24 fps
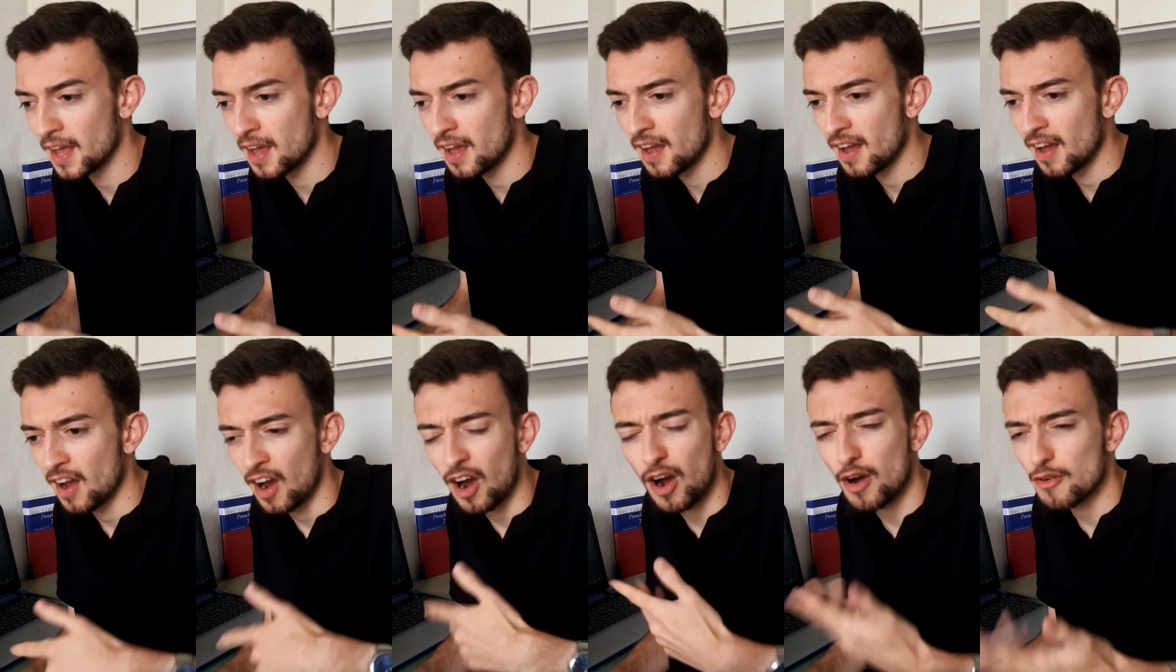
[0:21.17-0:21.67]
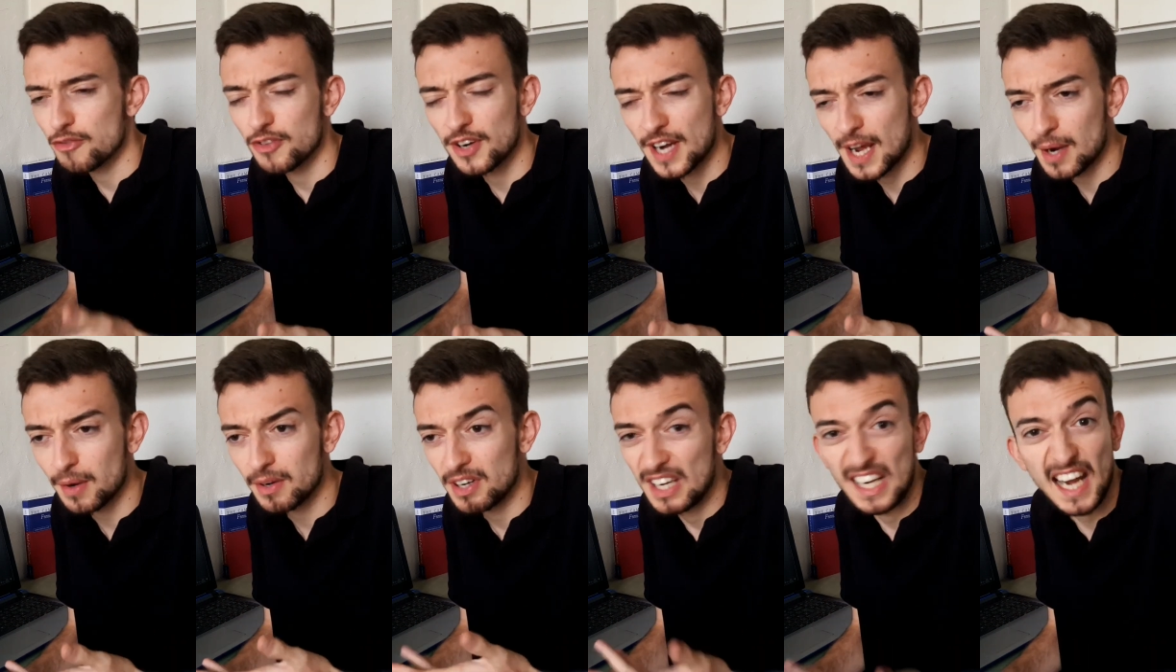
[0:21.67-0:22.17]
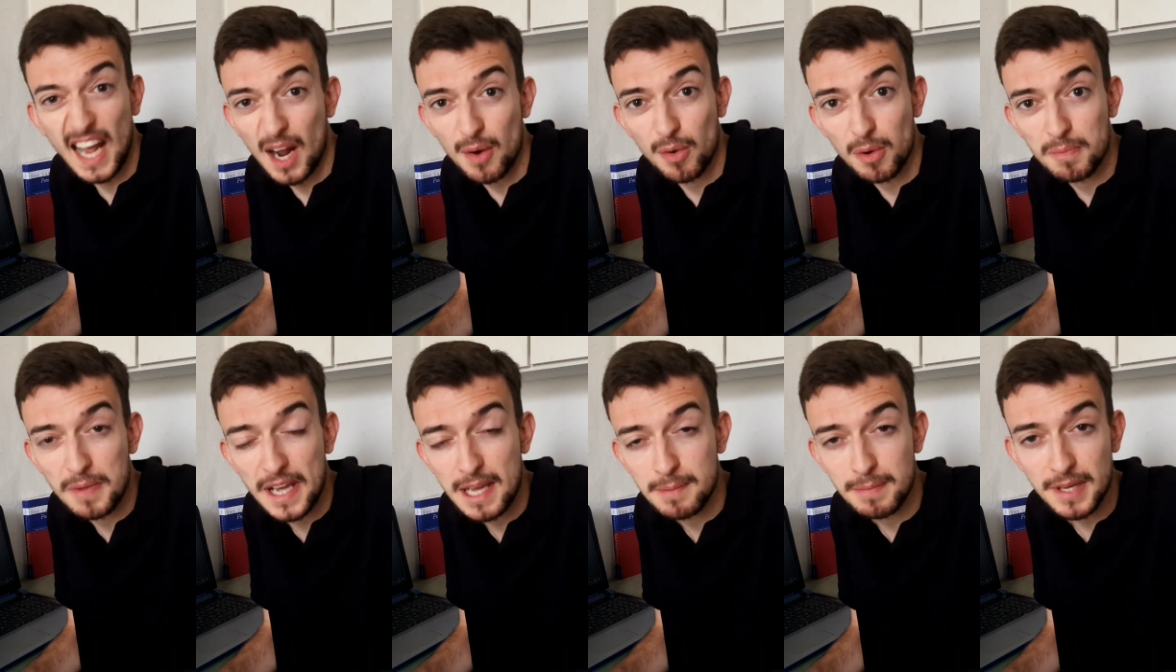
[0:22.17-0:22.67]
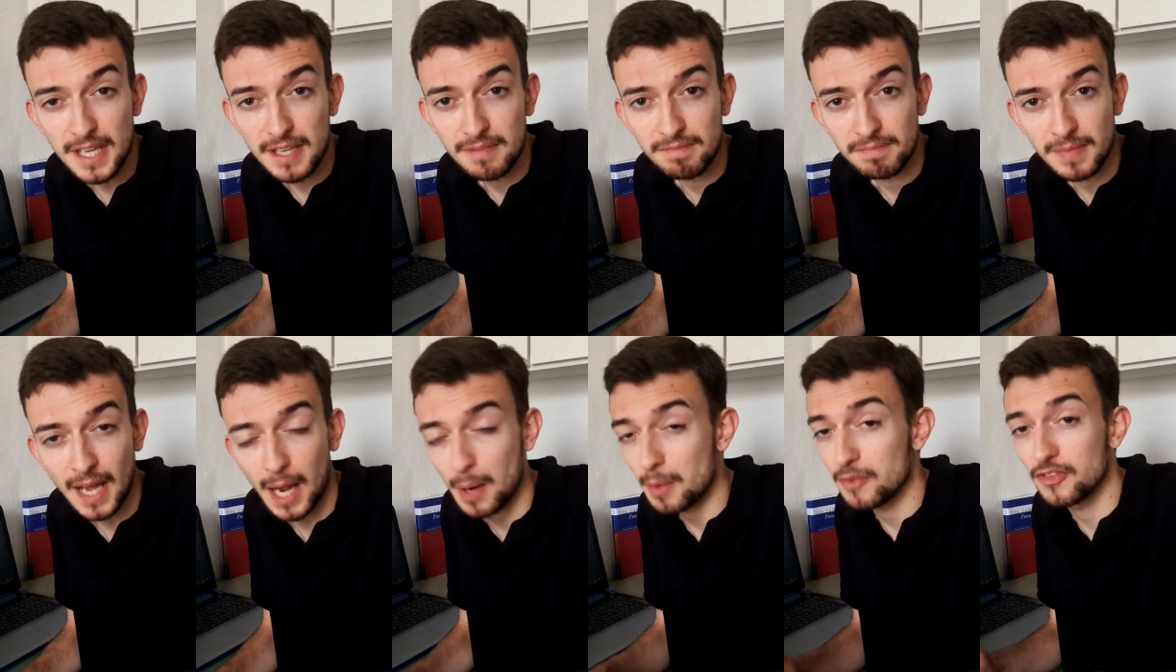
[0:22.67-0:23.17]
half an hour maybe,
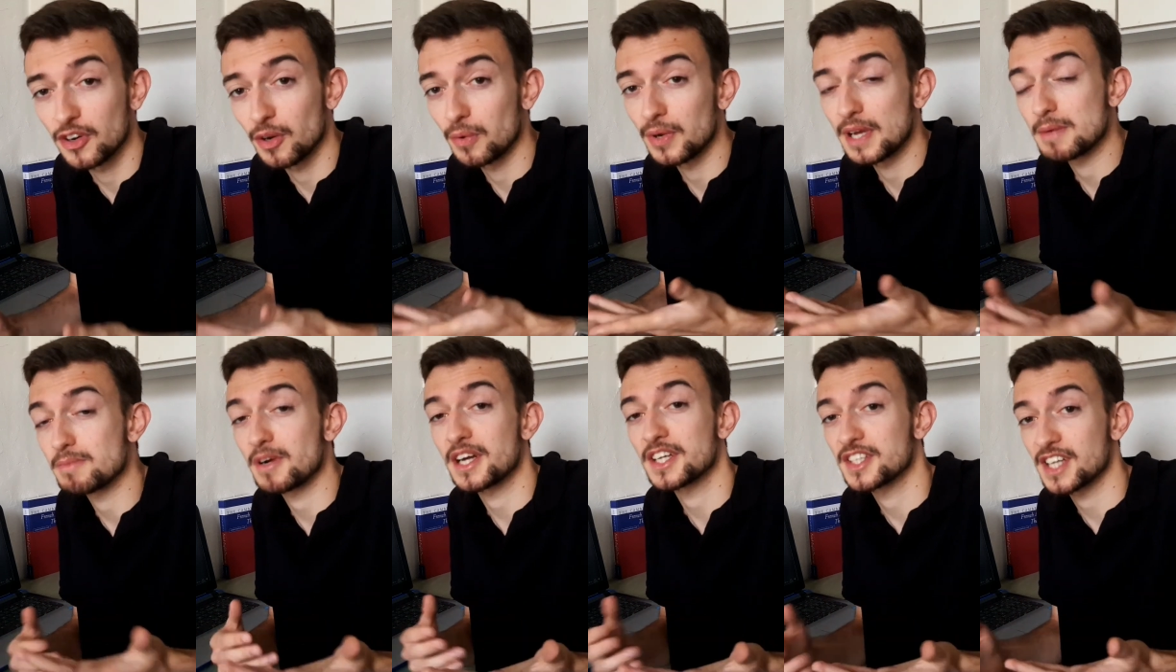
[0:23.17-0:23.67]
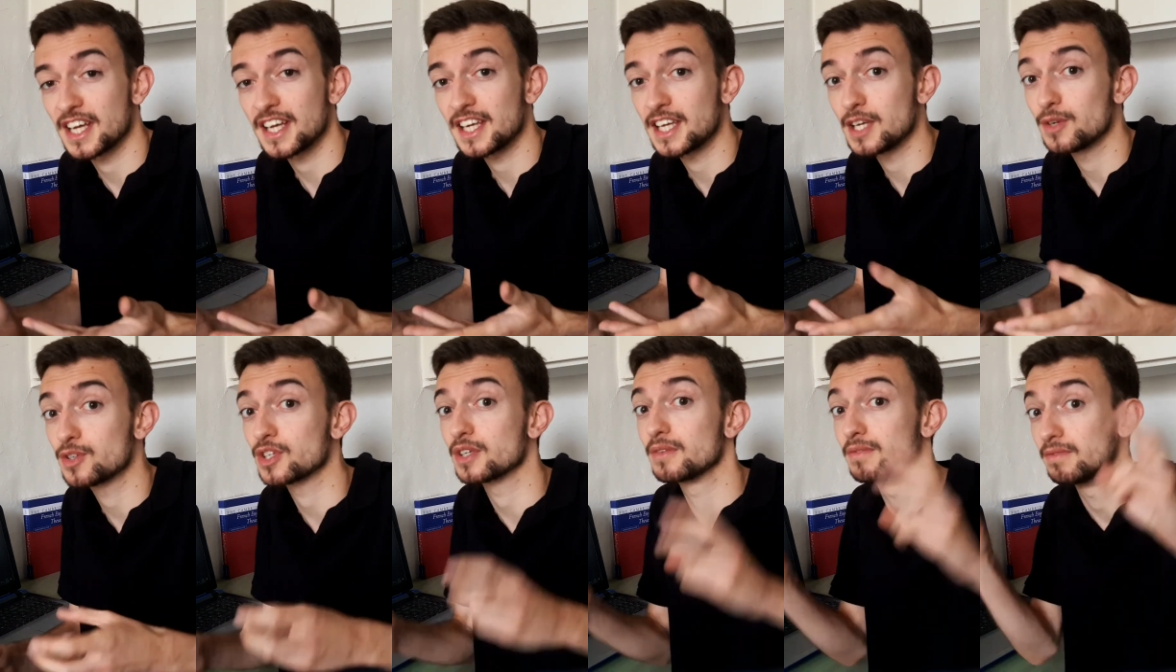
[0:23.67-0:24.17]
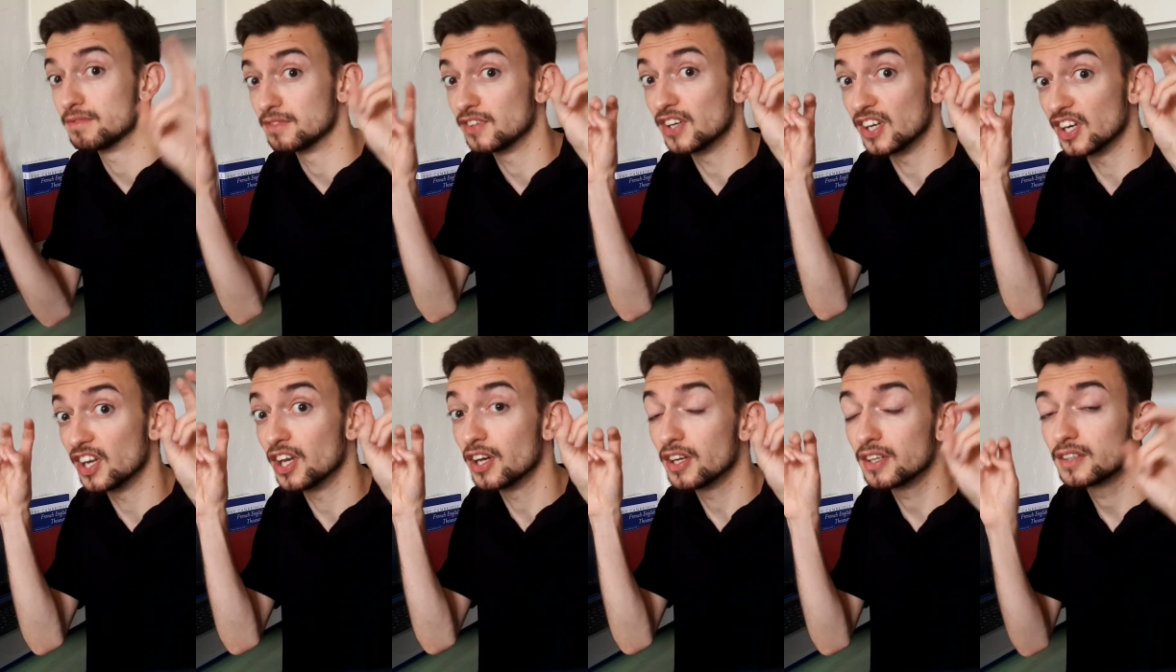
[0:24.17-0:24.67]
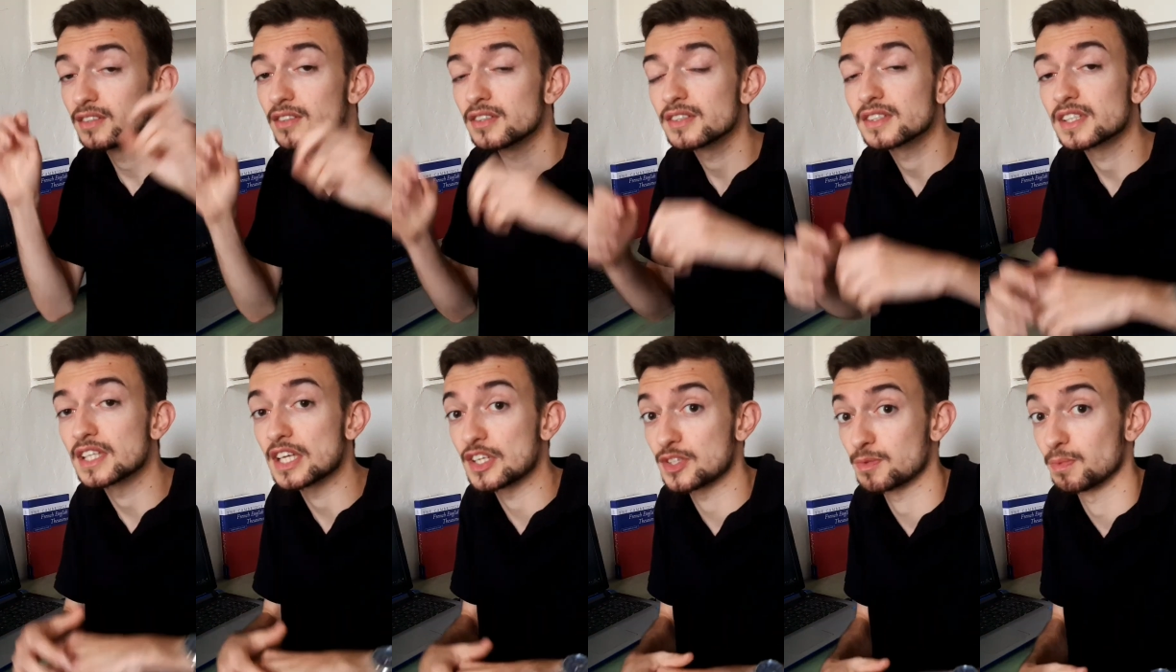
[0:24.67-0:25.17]
however long it might take you to learn
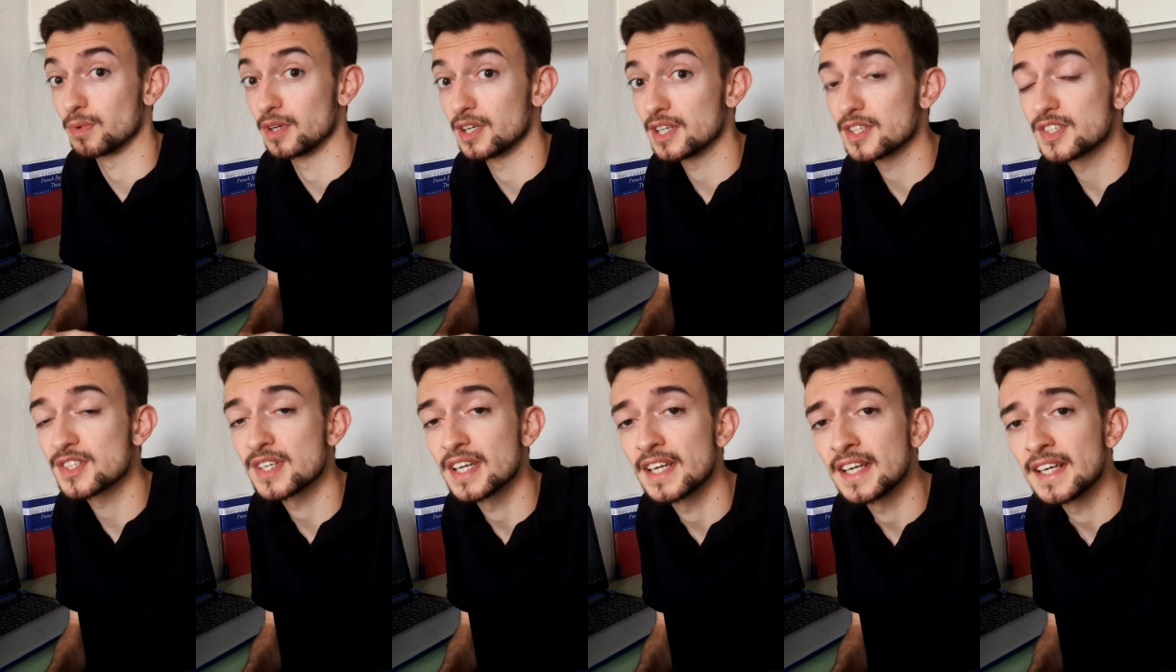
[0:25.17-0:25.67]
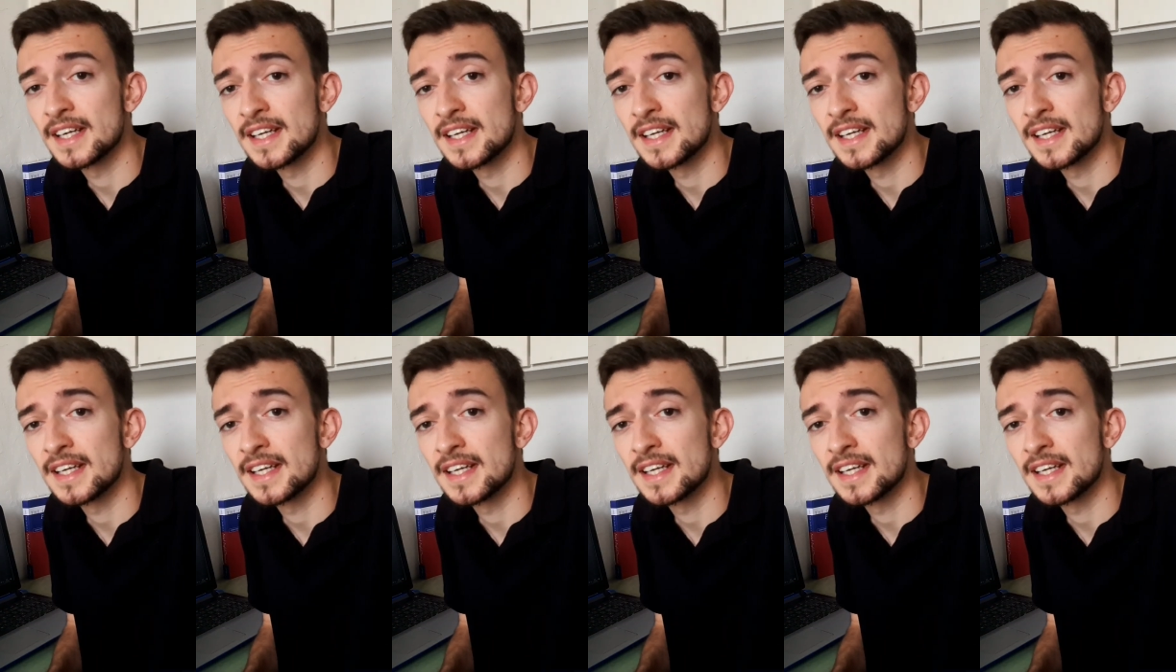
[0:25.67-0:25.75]
these words,